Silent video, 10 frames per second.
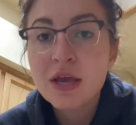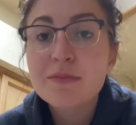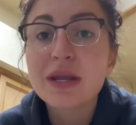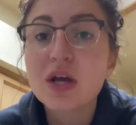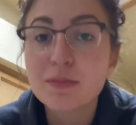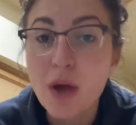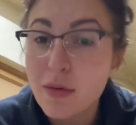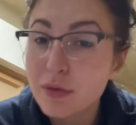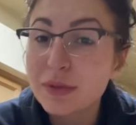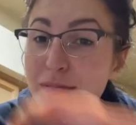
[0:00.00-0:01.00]
But I'll
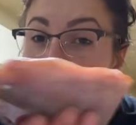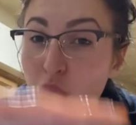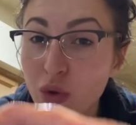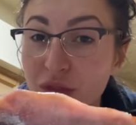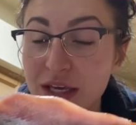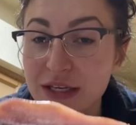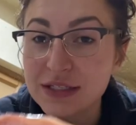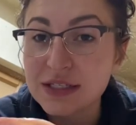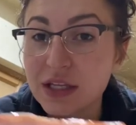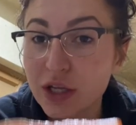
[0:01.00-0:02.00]
probably pull
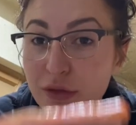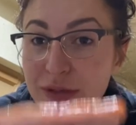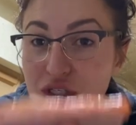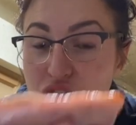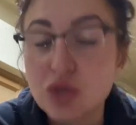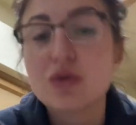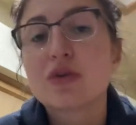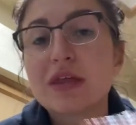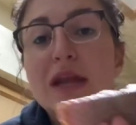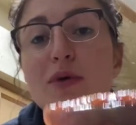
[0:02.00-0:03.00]
these a little bit sooner
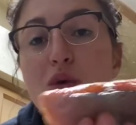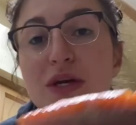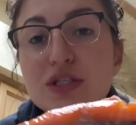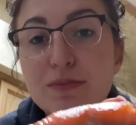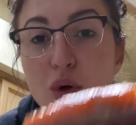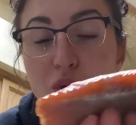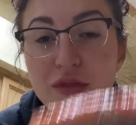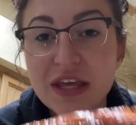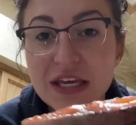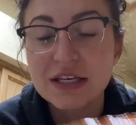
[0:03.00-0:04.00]
than I'm going to pull
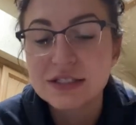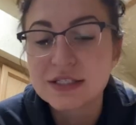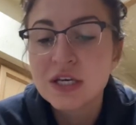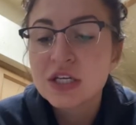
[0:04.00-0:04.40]
these.